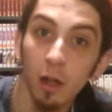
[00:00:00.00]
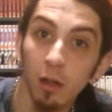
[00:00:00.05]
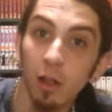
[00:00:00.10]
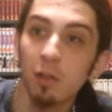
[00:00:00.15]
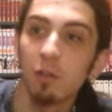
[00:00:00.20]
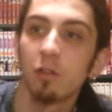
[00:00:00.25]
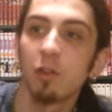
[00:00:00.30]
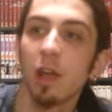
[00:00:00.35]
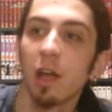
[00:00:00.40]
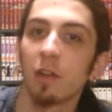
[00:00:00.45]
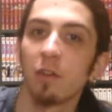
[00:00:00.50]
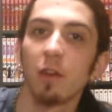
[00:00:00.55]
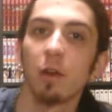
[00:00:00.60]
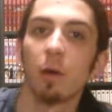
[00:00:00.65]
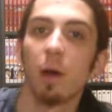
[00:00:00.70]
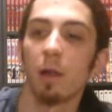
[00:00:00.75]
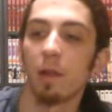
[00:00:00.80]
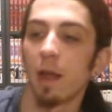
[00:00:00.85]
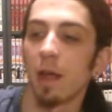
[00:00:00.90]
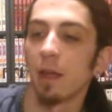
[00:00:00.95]
I'll let you guys
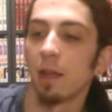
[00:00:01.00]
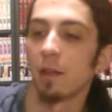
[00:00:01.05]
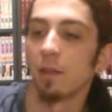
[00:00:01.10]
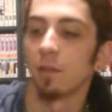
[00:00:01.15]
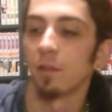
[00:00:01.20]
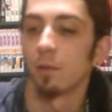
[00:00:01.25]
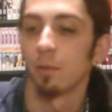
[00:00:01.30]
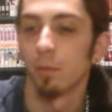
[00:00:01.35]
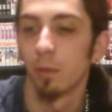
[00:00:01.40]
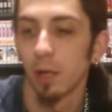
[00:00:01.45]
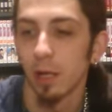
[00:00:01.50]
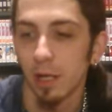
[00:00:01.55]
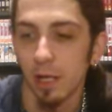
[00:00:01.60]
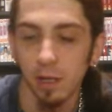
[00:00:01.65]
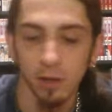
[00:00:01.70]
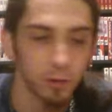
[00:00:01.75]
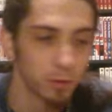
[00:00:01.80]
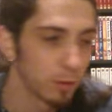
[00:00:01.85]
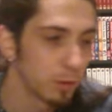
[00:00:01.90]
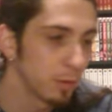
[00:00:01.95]
know how that is when I
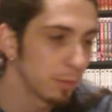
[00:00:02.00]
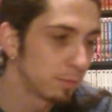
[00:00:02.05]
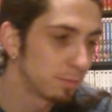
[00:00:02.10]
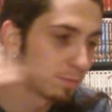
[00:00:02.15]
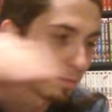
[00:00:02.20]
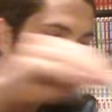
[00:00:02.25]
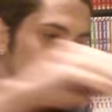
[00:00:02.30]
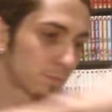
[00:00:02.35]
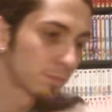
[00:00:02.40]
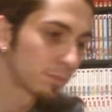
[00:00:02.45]
get to it.